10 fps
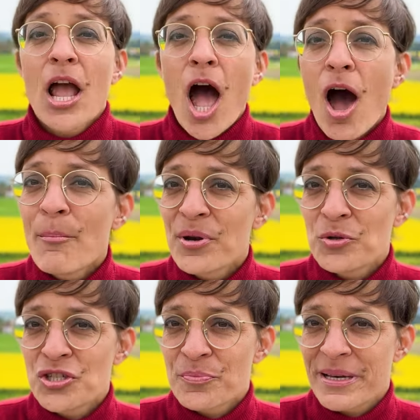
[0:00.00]

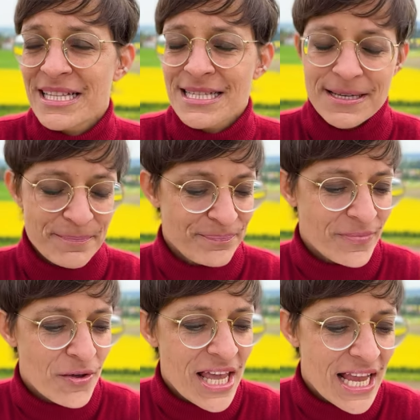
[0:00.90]
Aperol Spritz.
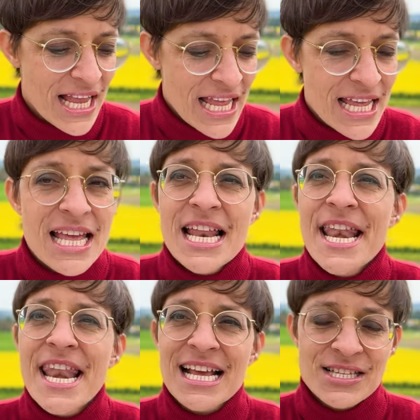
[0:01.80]
Okay,
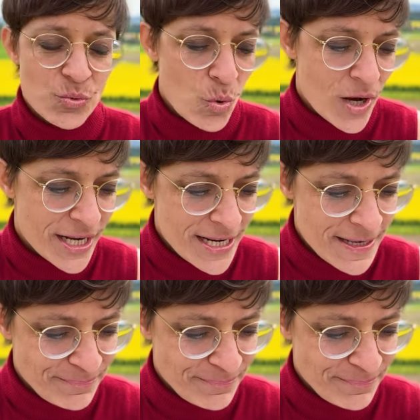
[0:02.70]
next one.